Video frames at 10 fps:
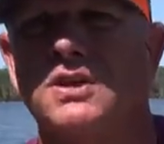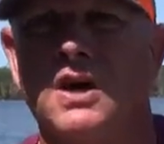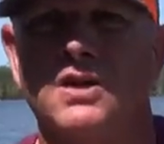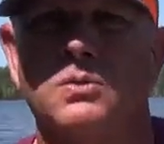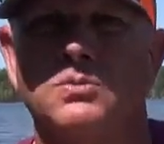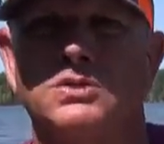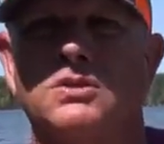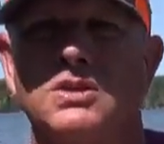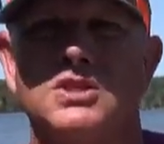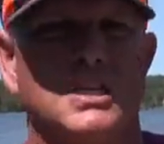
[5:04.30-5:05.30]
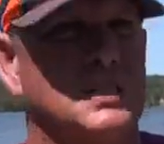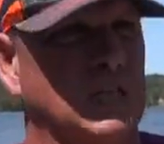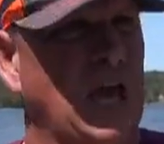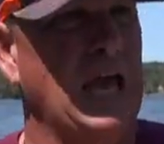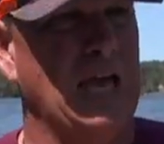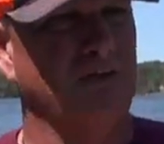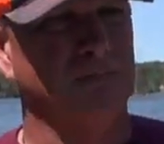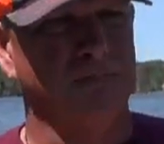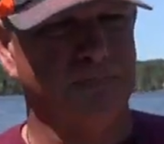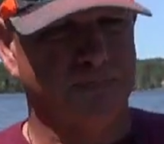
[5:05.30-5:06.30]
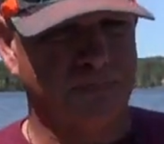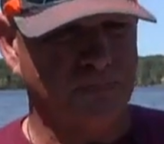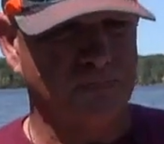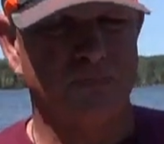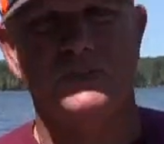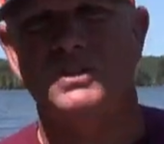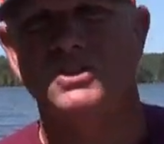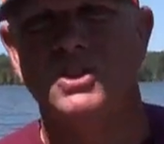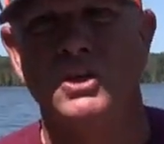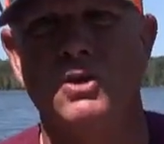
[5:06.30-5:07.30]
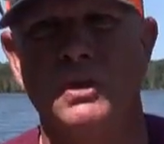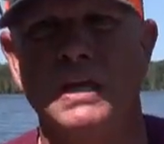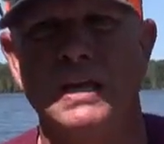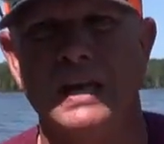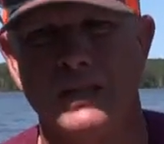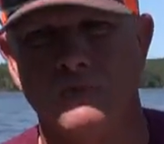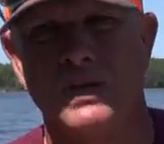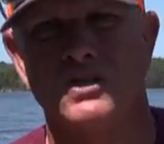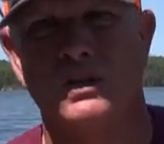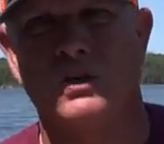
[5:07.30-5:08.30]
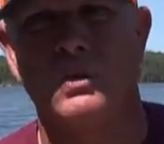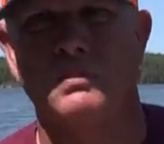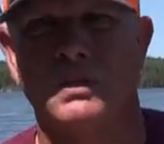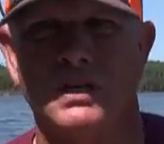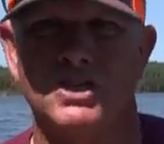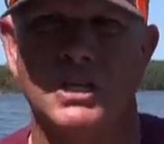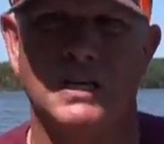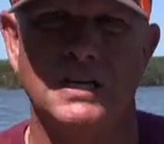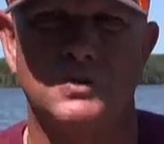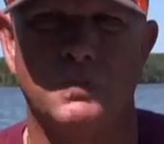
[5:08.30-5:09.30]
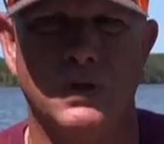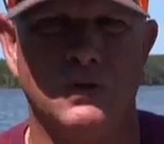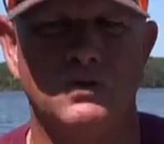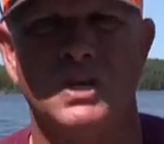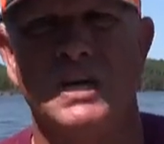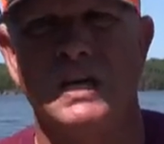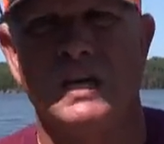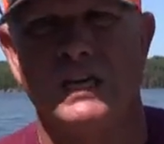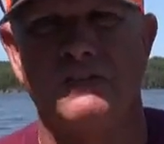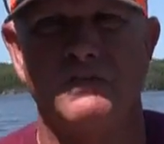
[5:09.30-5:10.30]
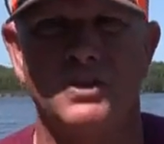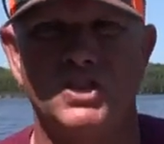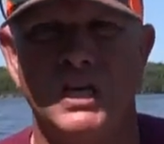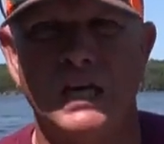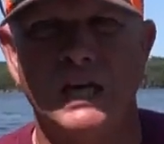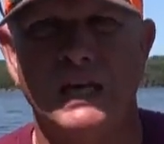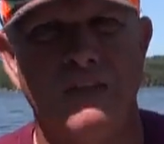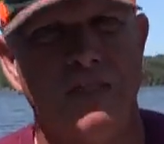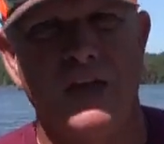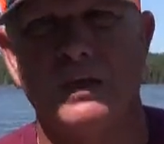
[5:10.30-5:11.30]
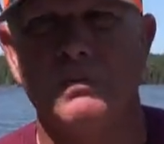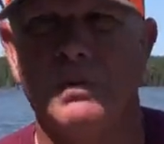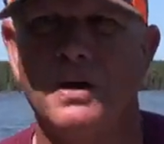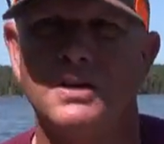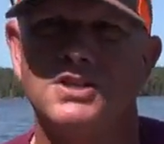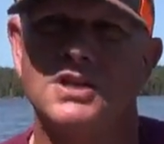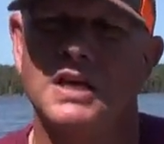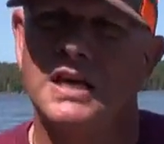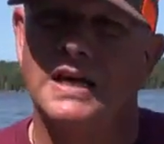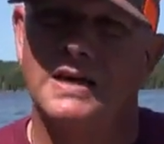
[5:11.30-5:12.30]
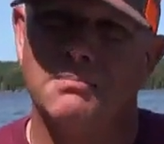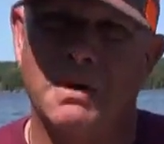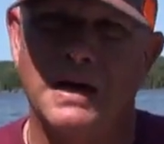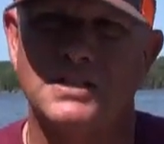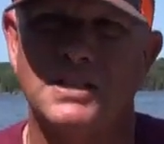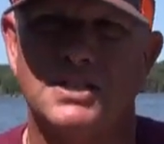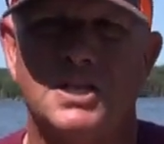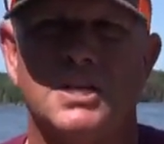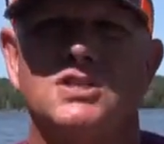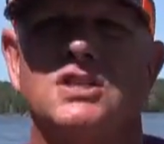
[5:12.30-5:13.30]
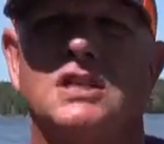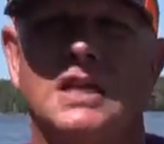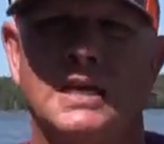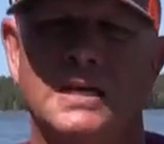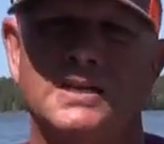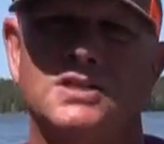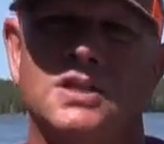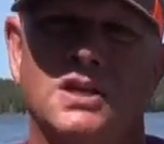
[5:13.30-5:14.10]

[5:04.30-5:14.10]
and the other one was on a 6.5. So you don't need any special equipment to jig these spoons. Now if you're jigging in thick brush, my suggestion is